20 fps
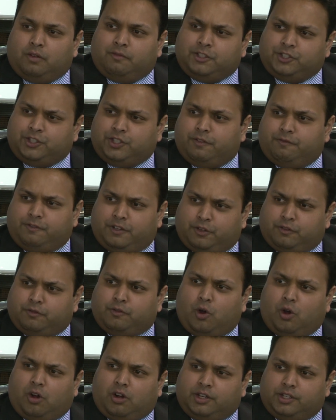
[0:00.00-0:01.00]
What's your view
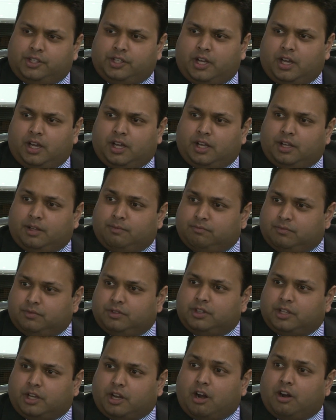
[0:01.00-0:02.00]
on
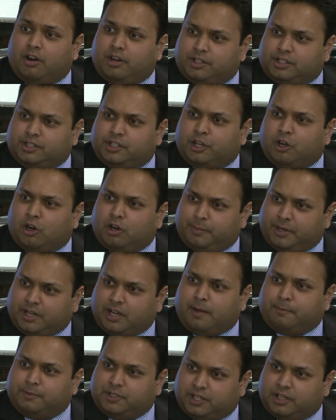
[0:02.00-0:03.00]
the current economic
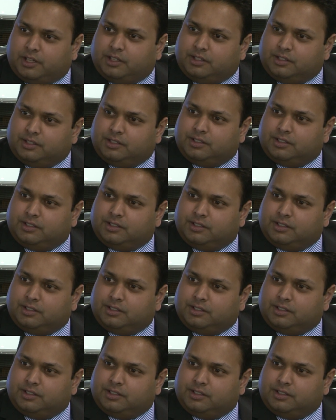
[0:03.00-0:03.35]
upturn?